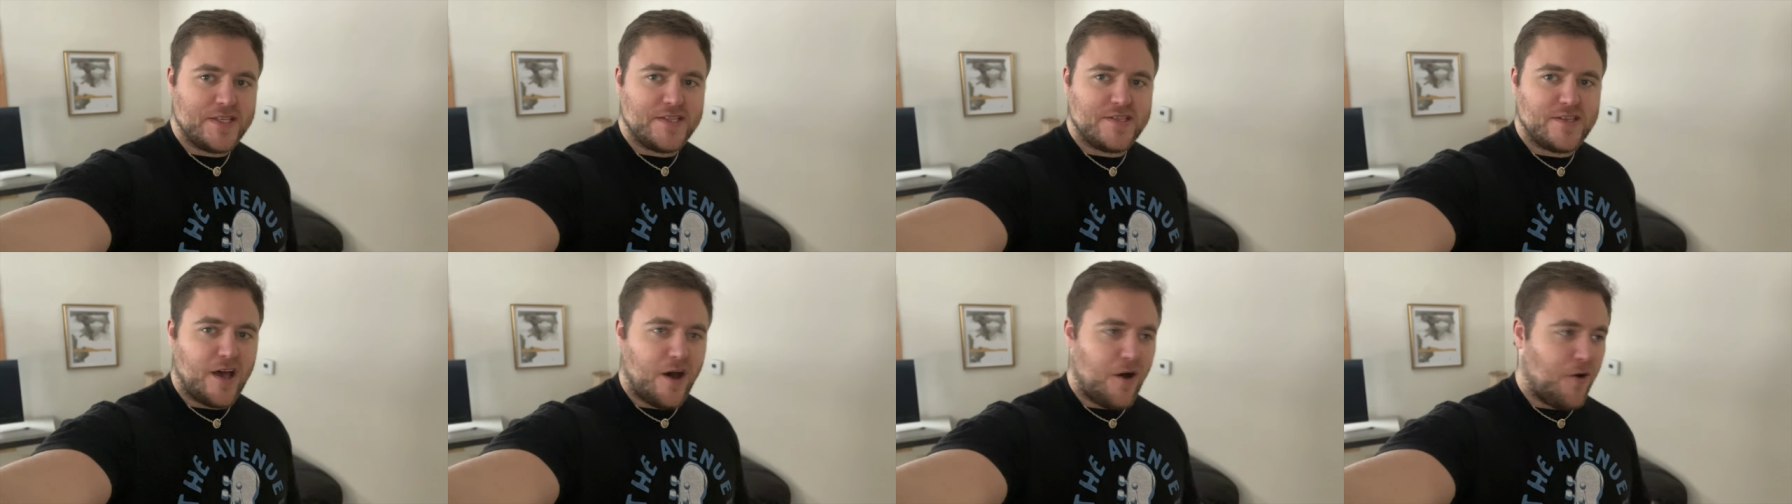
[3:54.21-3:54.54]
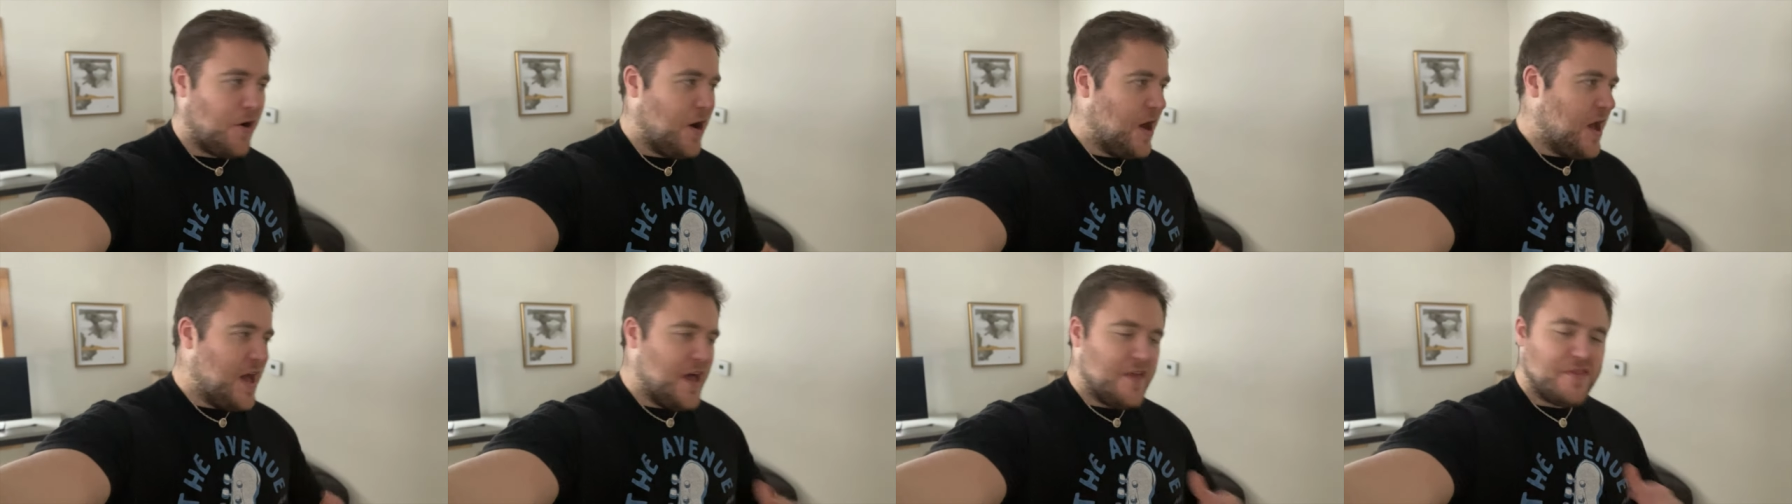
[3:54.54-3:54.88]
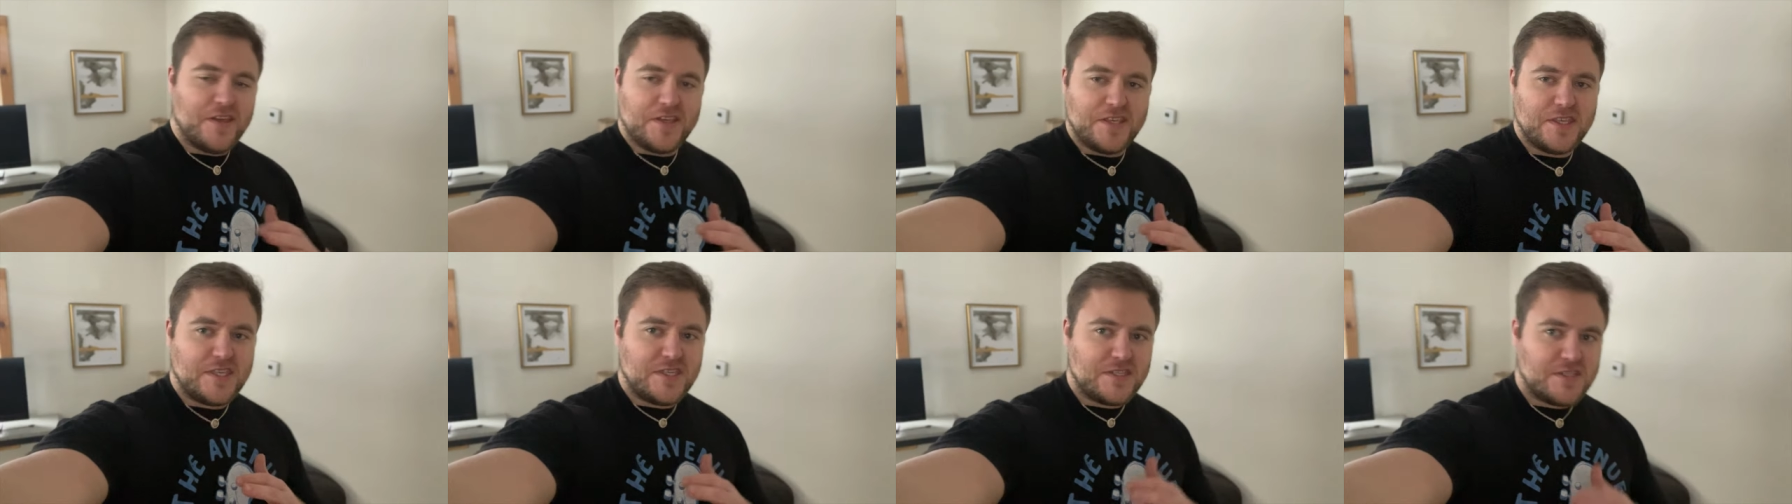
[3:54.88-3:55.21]
So the
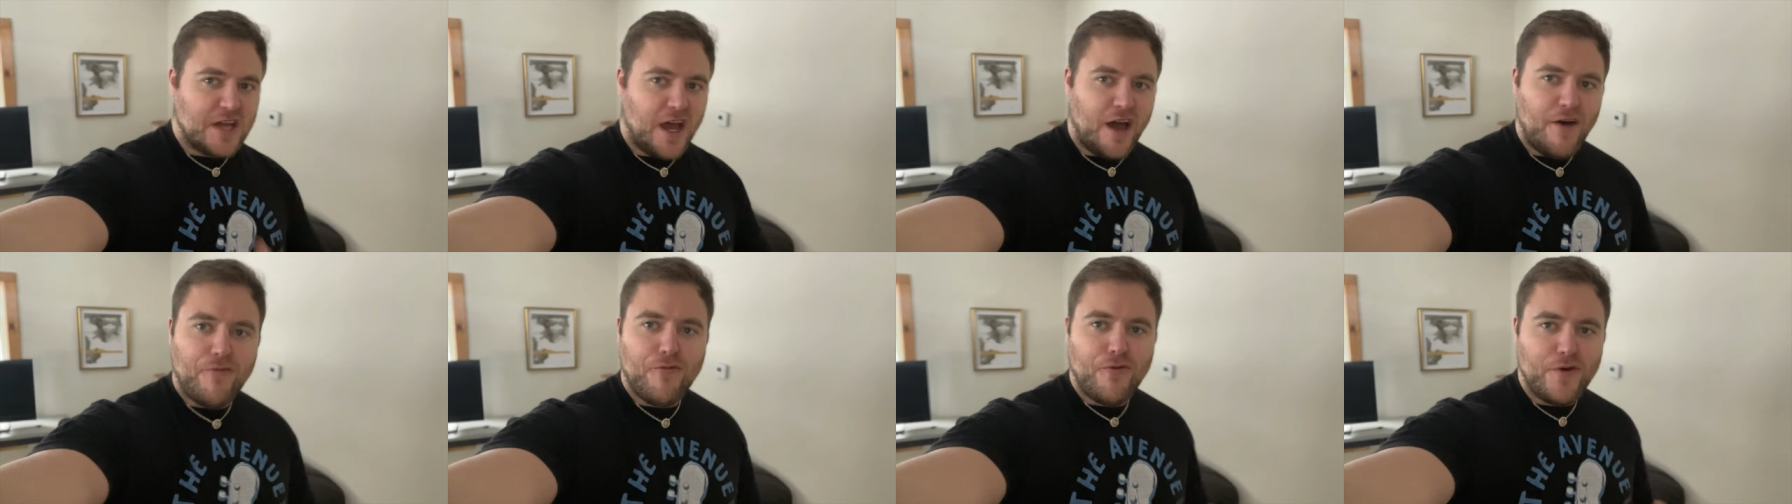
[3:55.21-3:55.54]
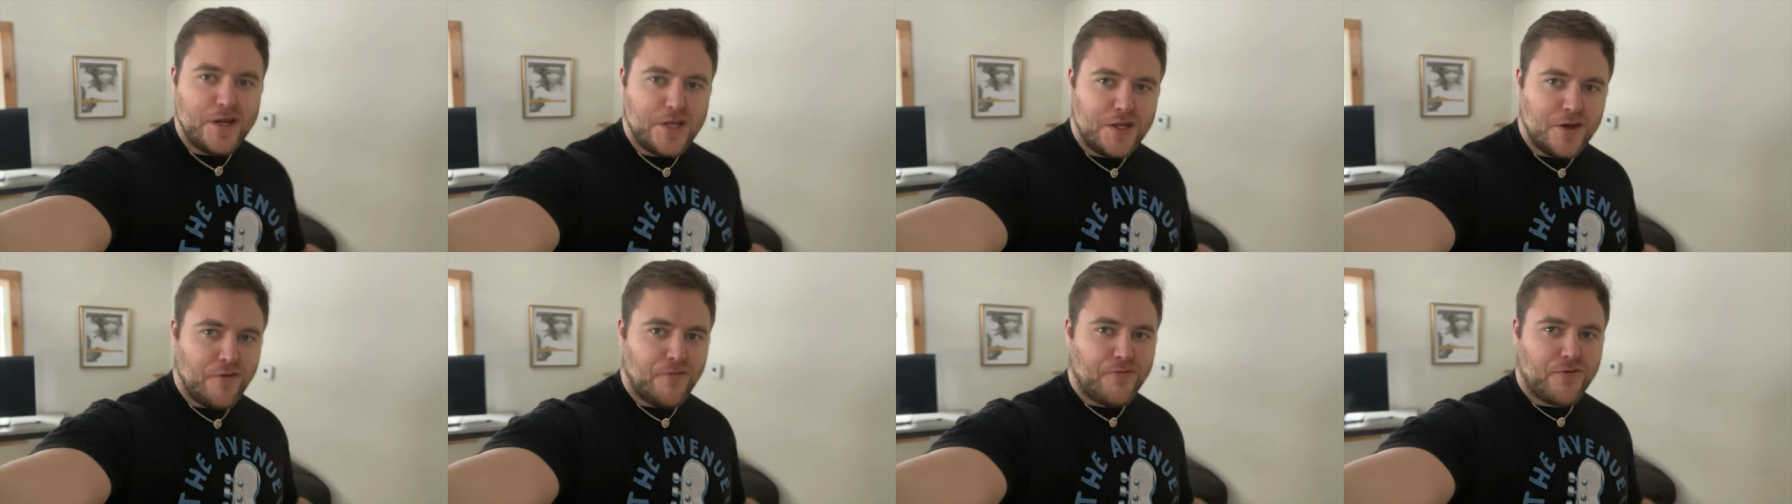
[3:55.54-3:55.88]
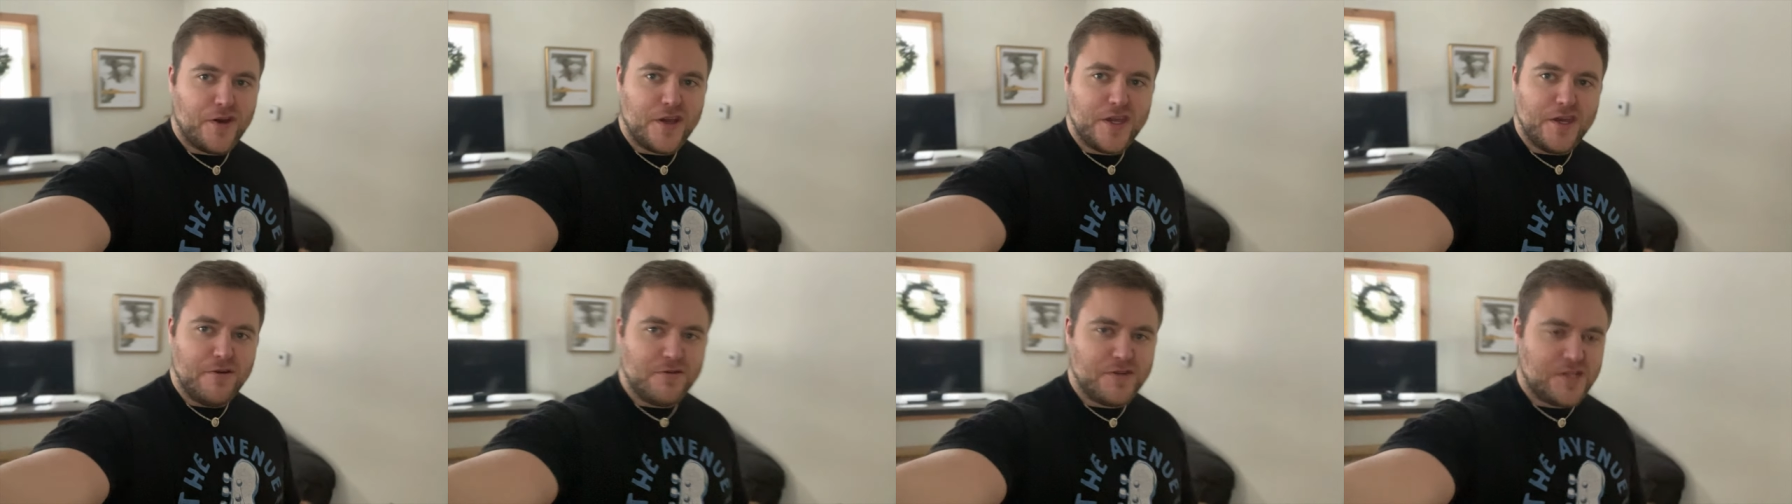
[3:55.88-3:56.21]
stuff we do for
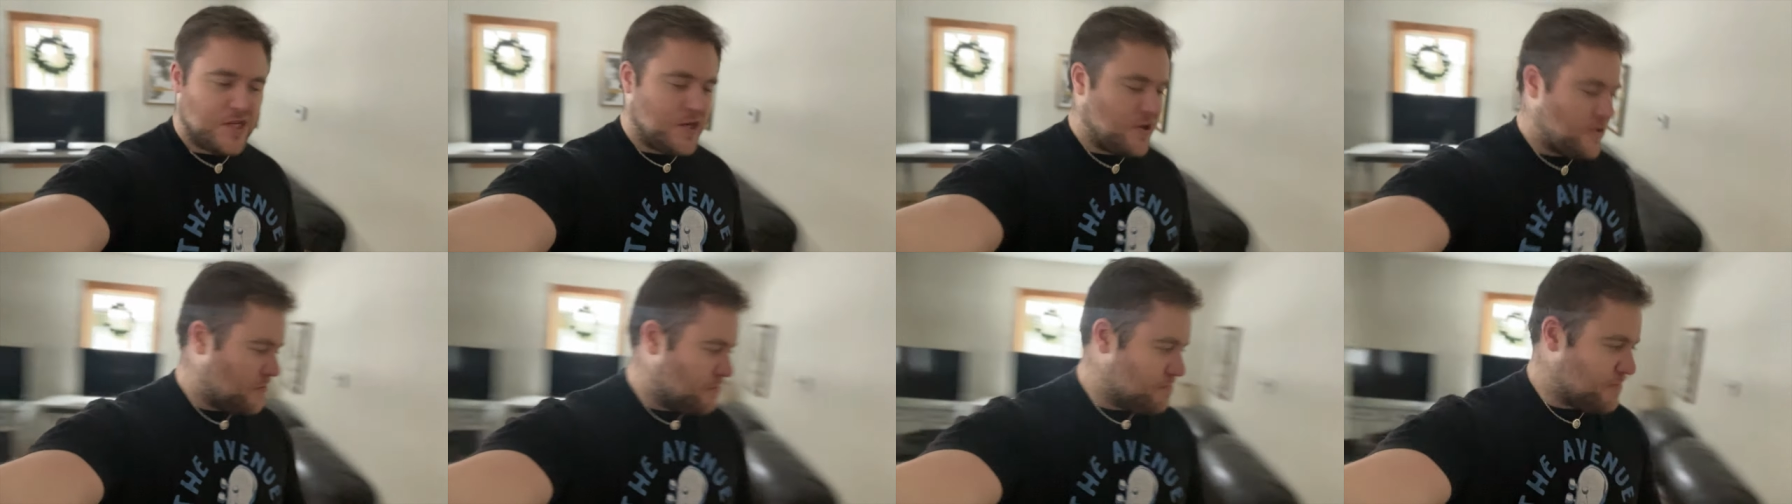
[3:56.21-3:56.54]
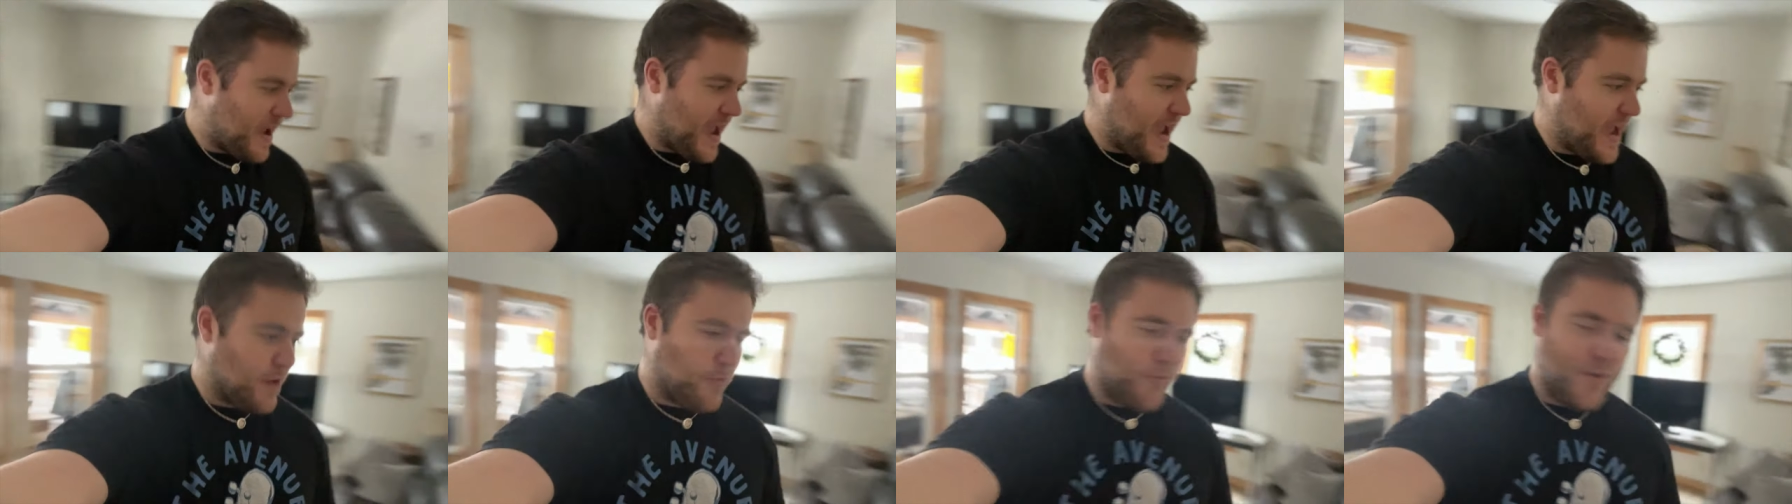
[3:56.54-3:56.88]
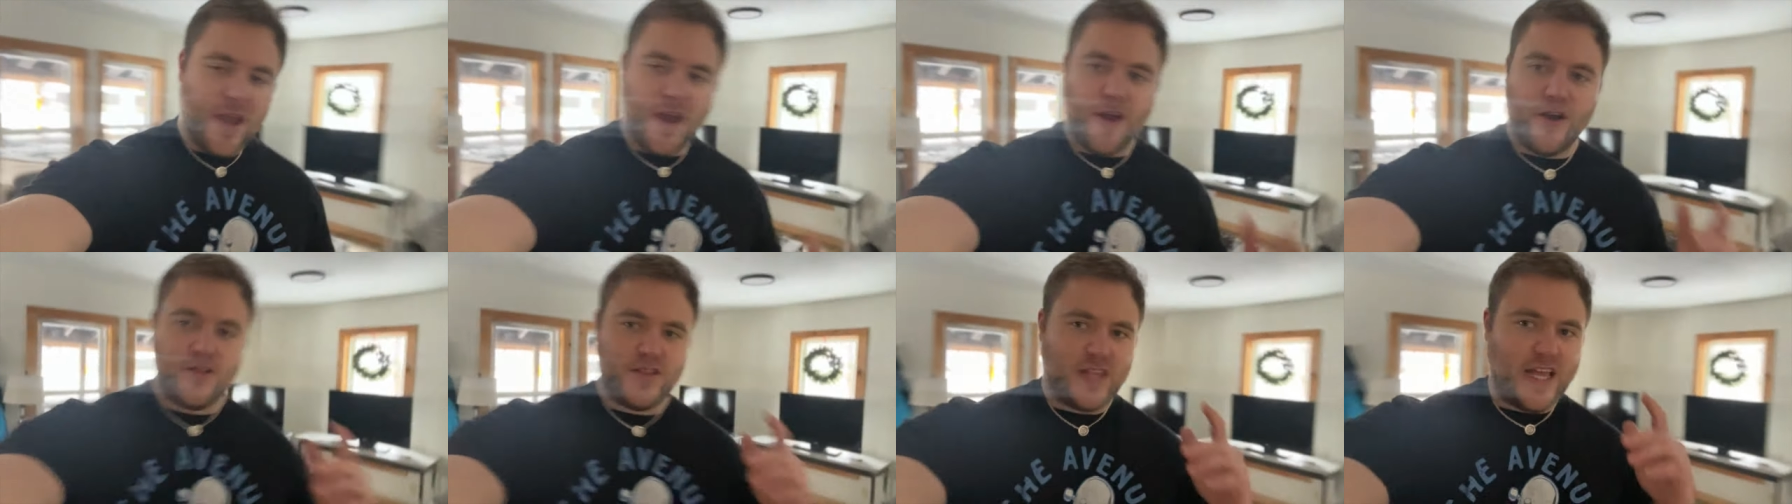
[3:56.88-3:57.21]
YouTube, man, we
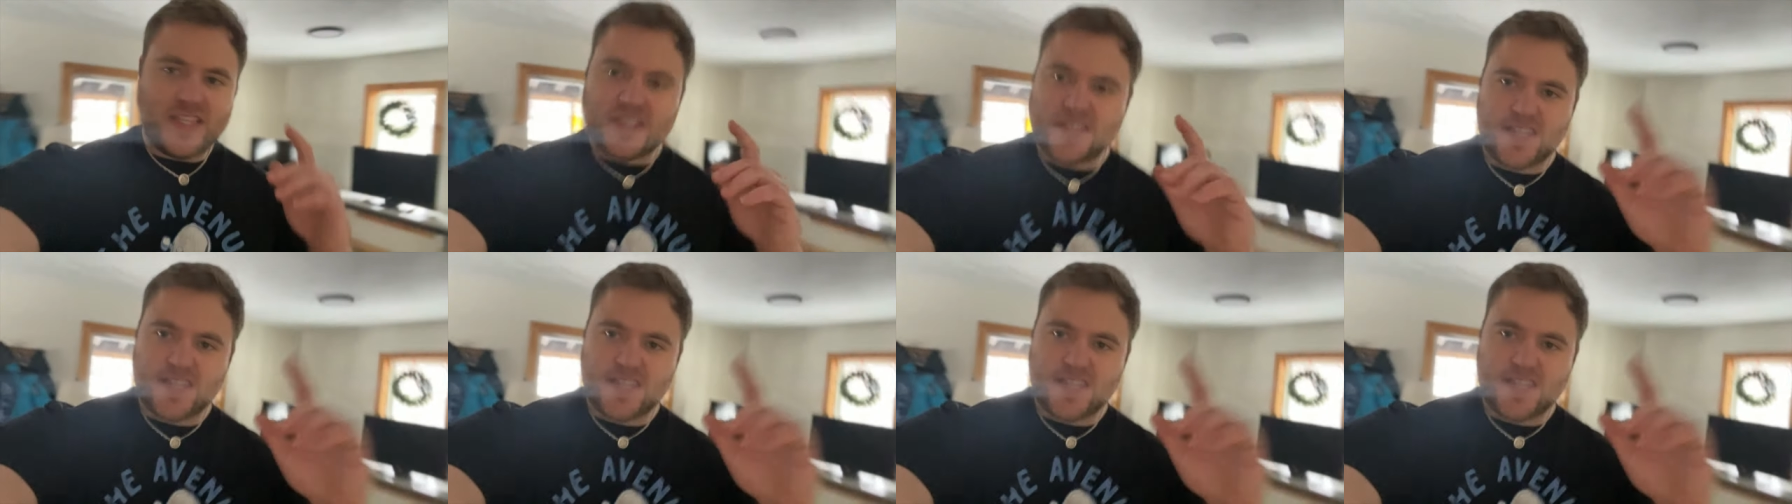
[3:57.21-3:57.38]
are, let's